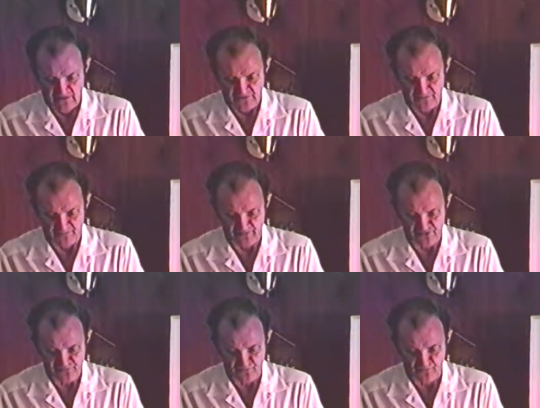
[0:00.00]
the
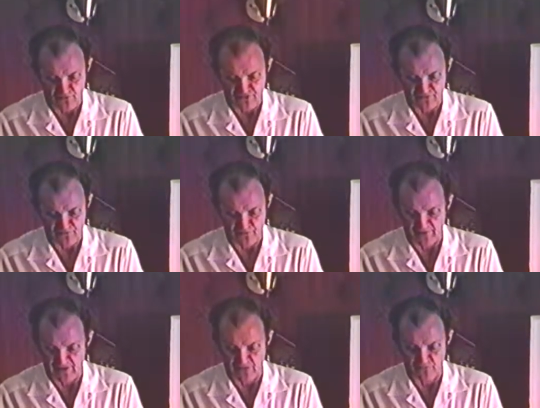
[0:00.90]
priest would rise up in
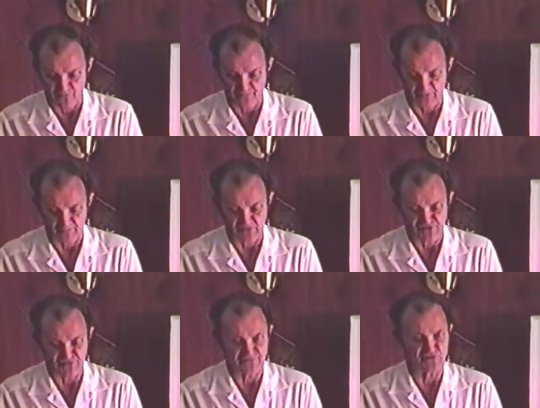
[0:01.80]
great anger and promptly
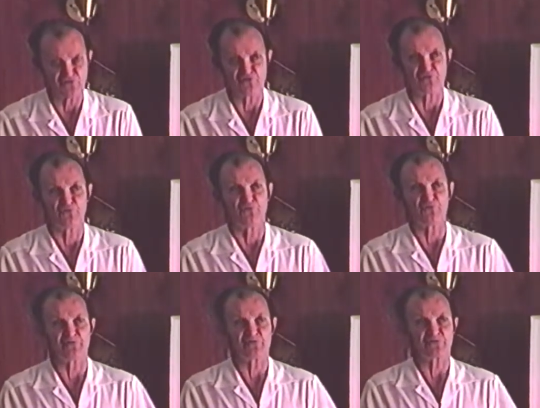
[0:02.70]
shut the church
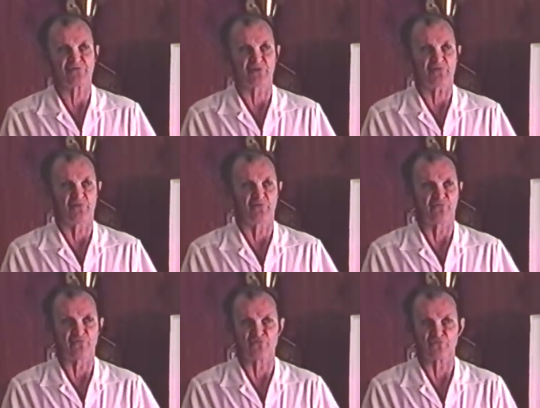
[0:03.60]
doors, conduct no more
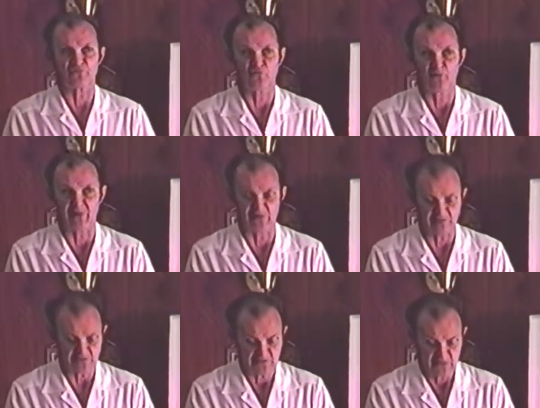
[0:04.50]
funerals nor
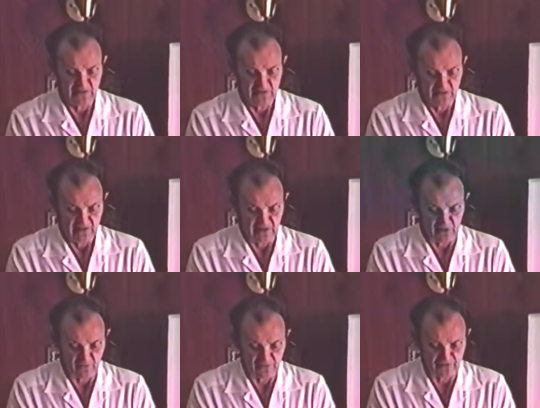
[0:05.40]
weddings,
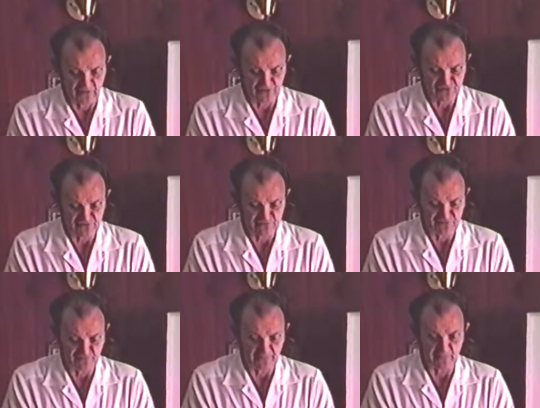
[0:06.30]
and render no service
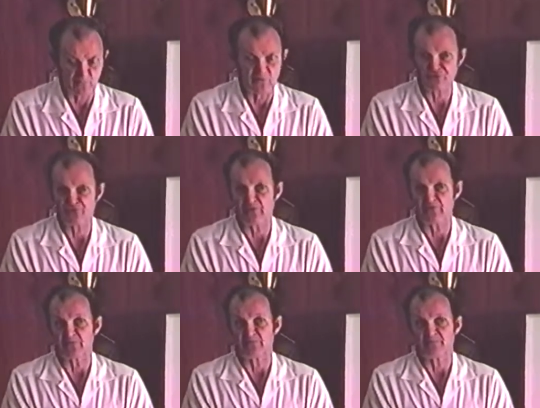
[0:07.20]
to the people
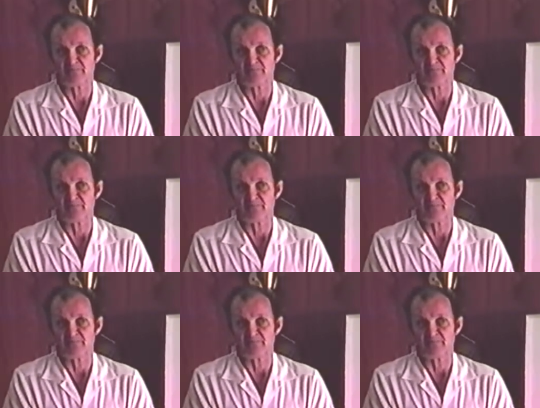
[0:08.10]
whatsoever.